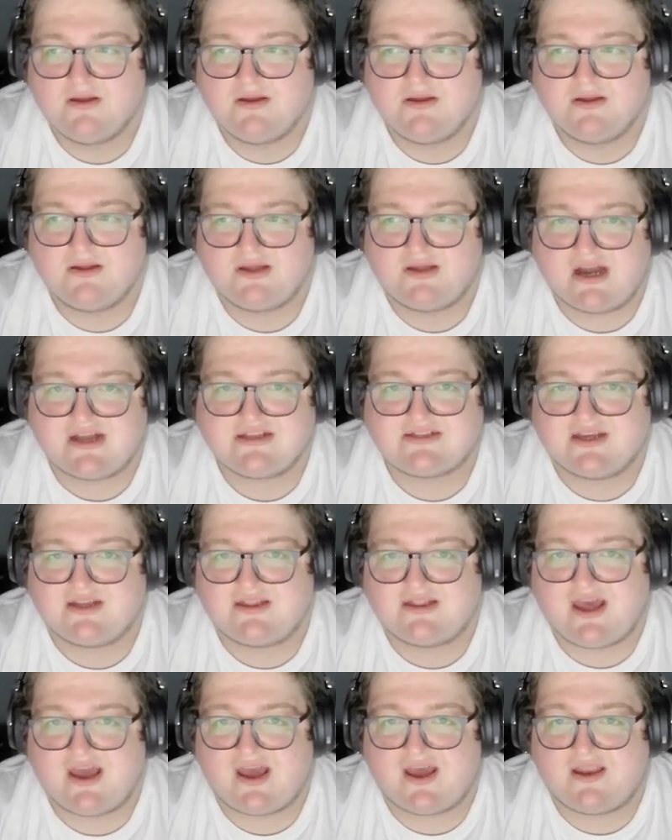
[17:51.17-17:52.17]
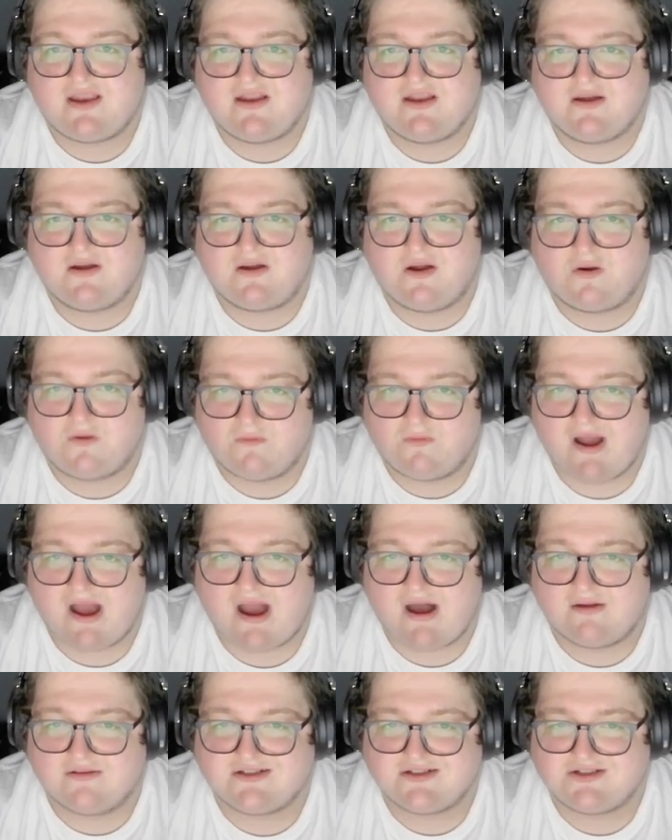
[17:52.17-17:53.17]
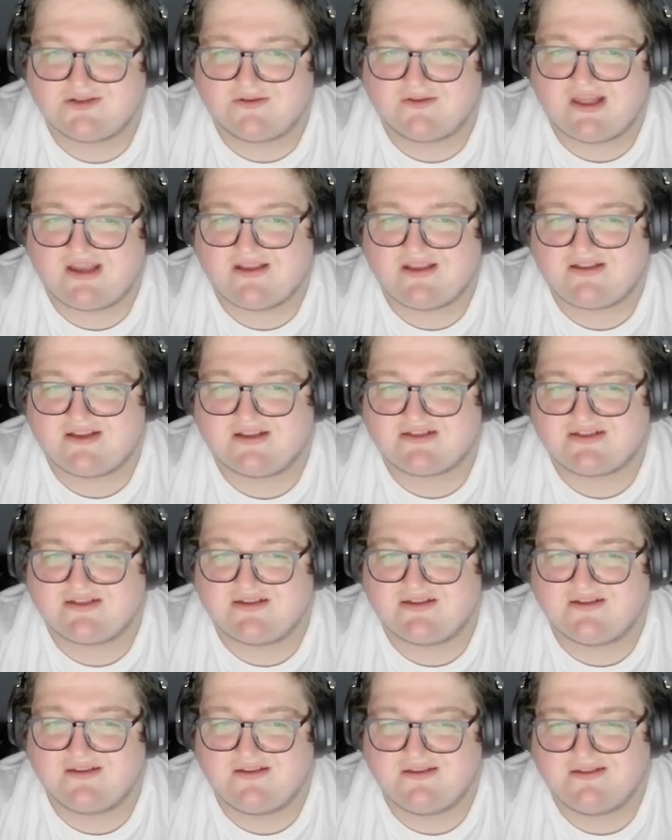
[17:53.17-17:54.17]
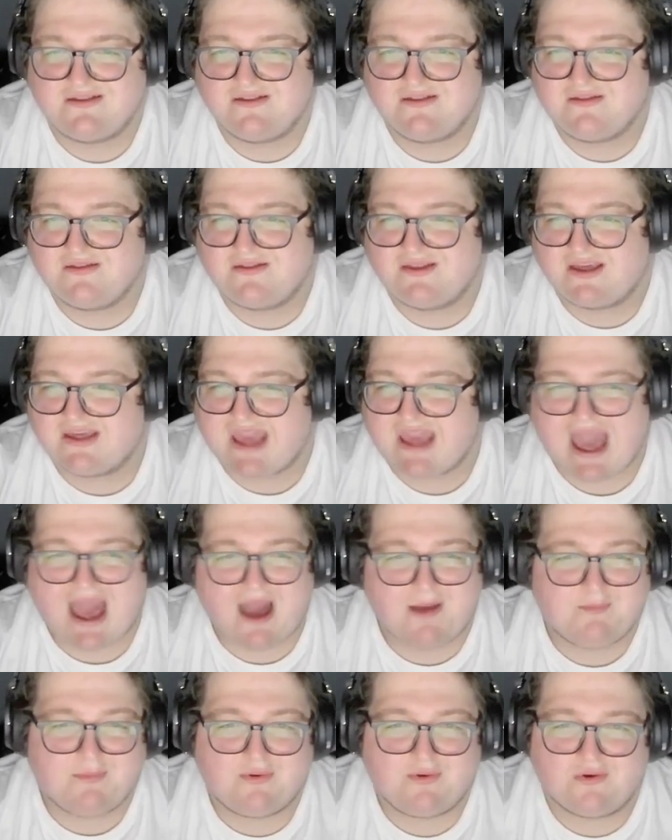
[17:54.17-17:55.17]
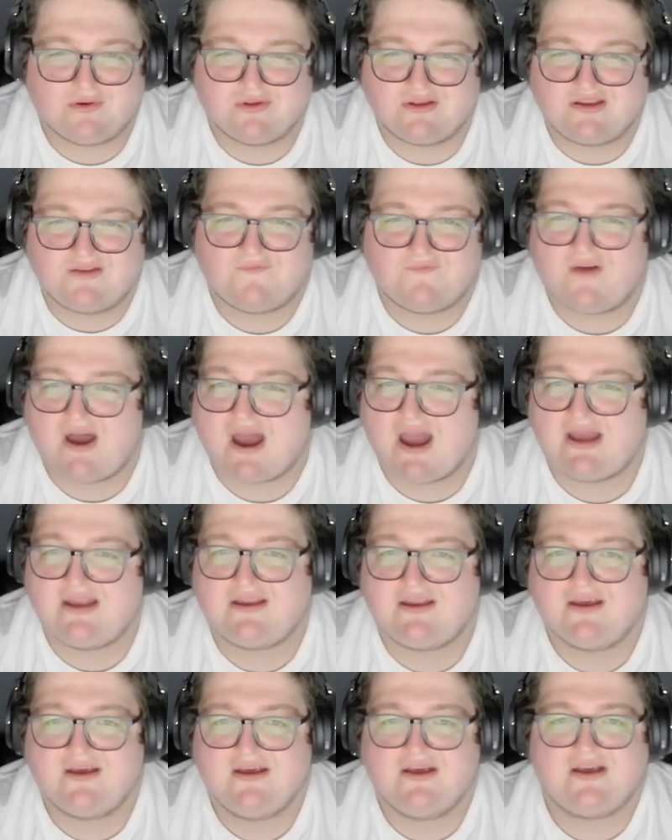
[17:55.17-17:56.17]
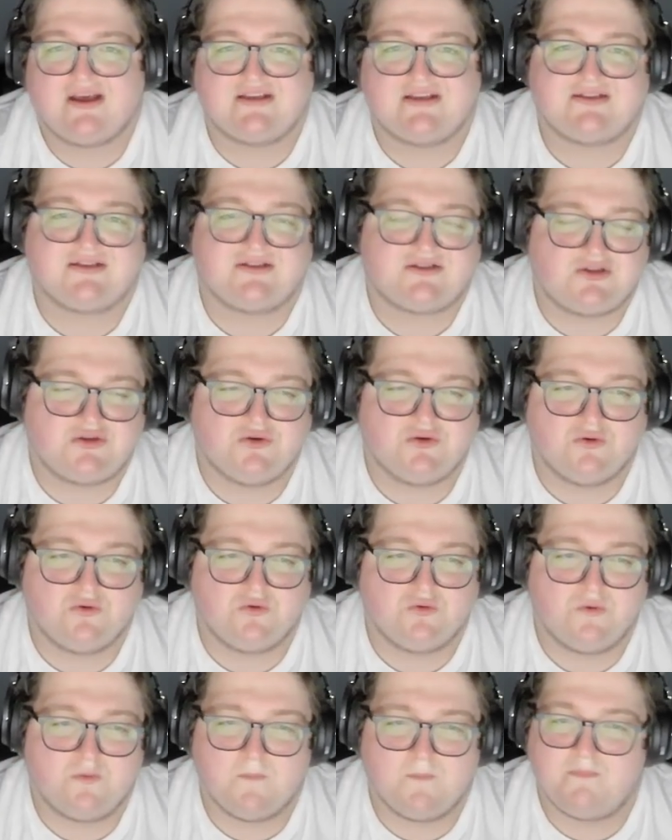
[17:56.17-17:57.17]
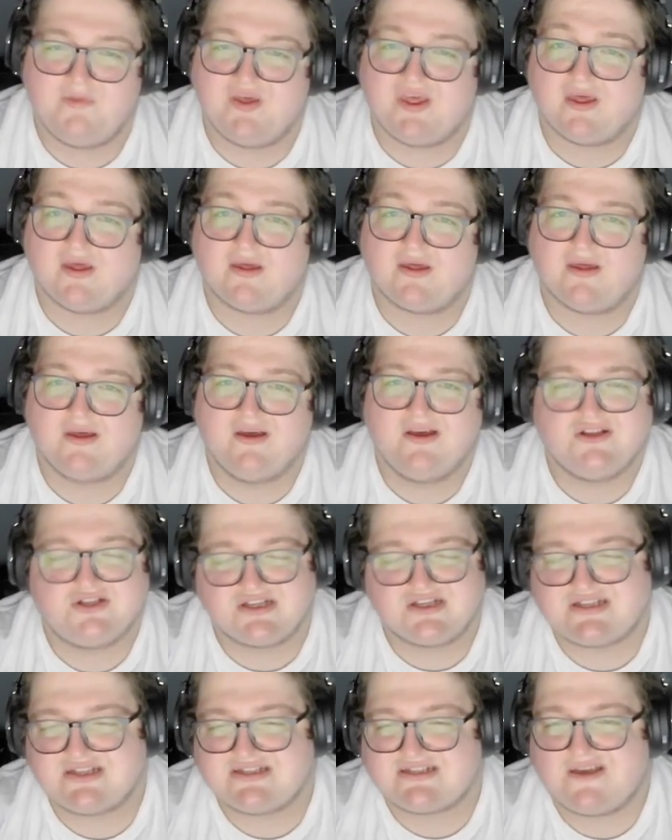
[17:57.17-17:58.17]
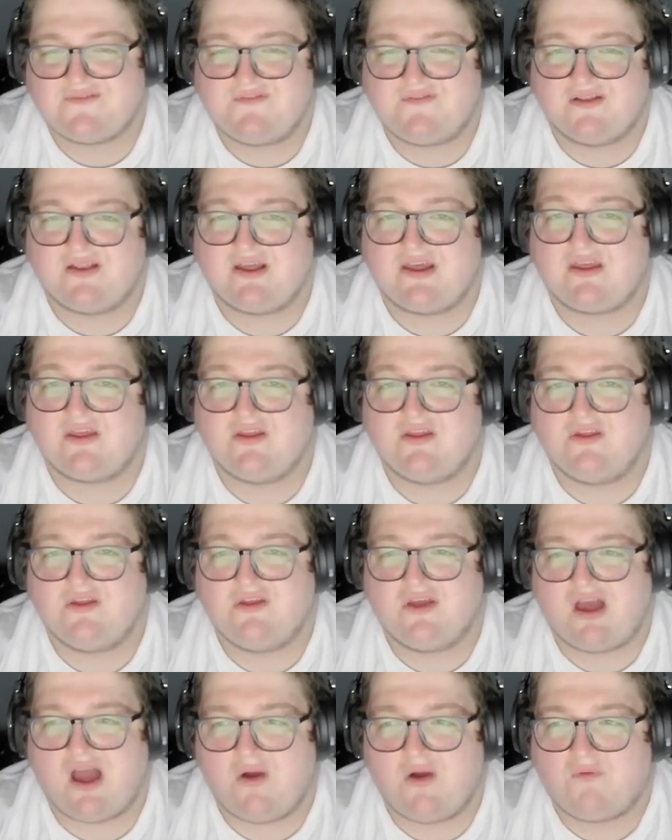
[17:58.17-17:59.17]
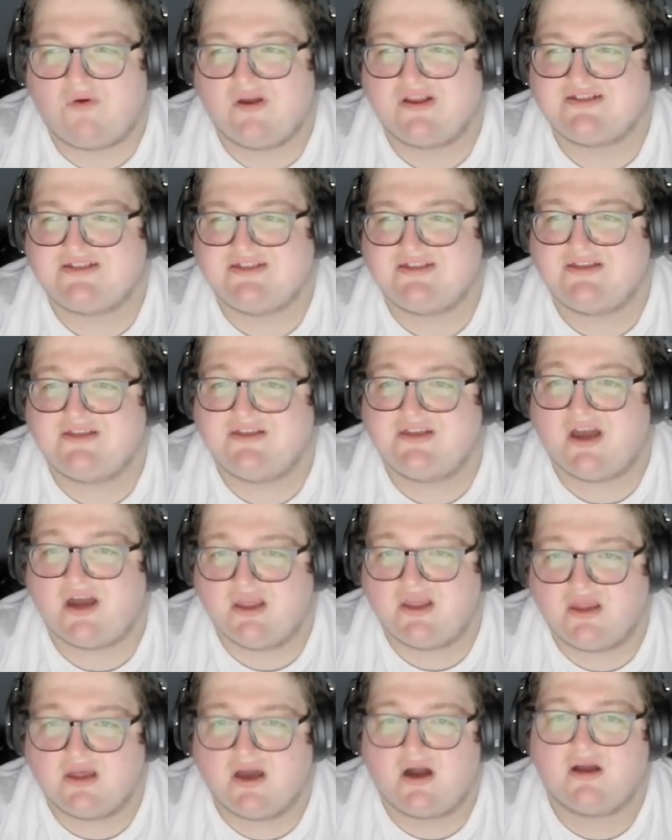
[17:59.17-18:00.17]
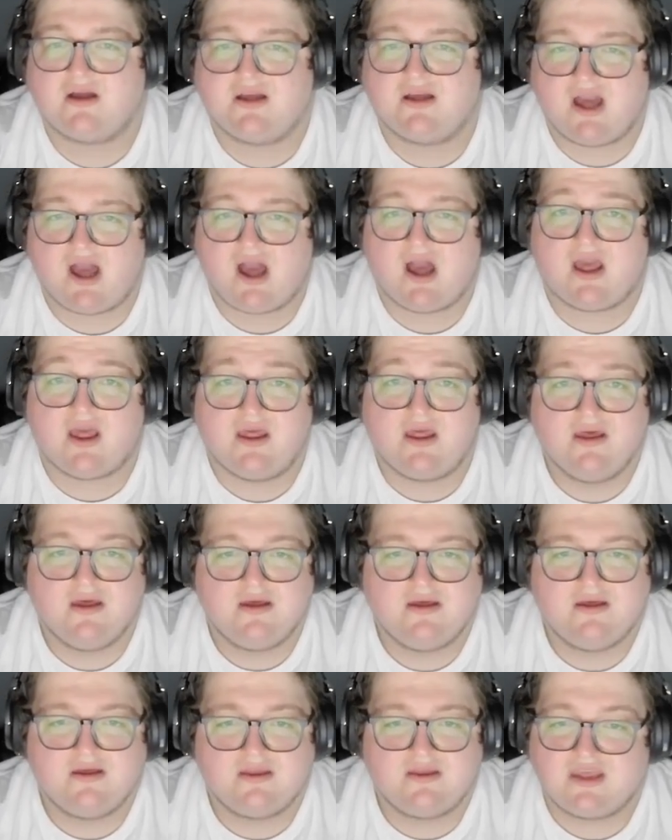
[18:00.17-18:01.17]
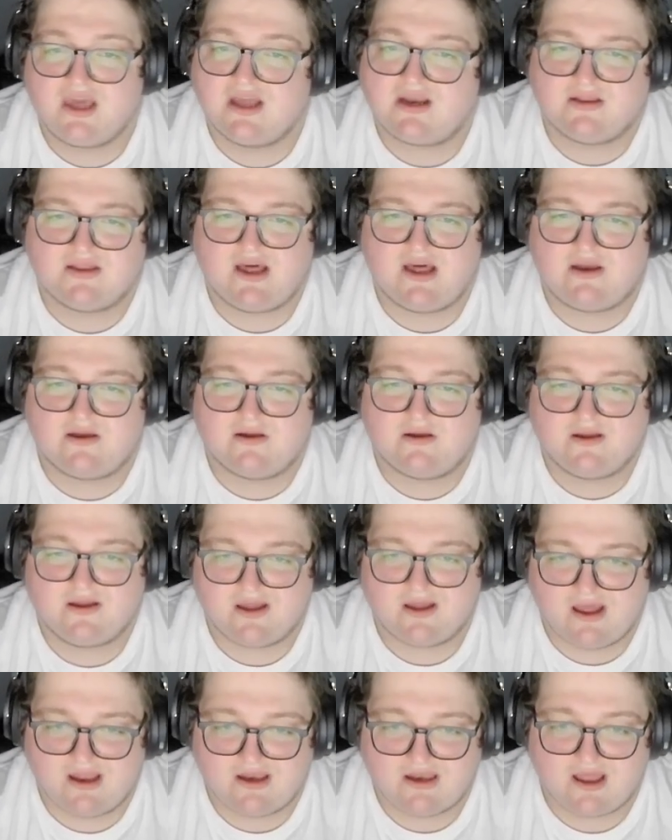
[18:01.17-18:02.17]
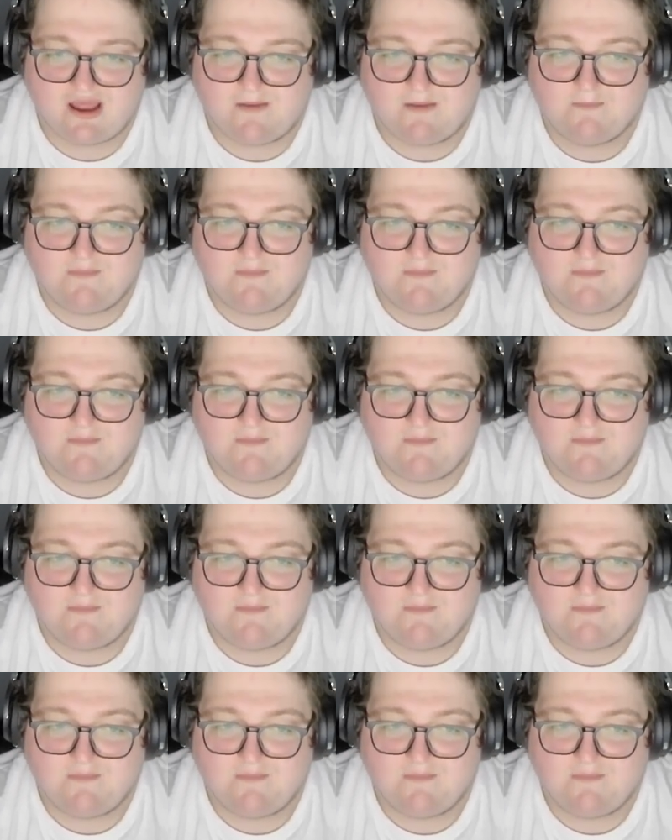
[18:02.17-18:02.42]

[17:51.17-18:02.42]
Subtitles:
guys like that around so that it doesn't, the gap or the divide isn't too big. Just as I feel like I want to see a young guy get a letter and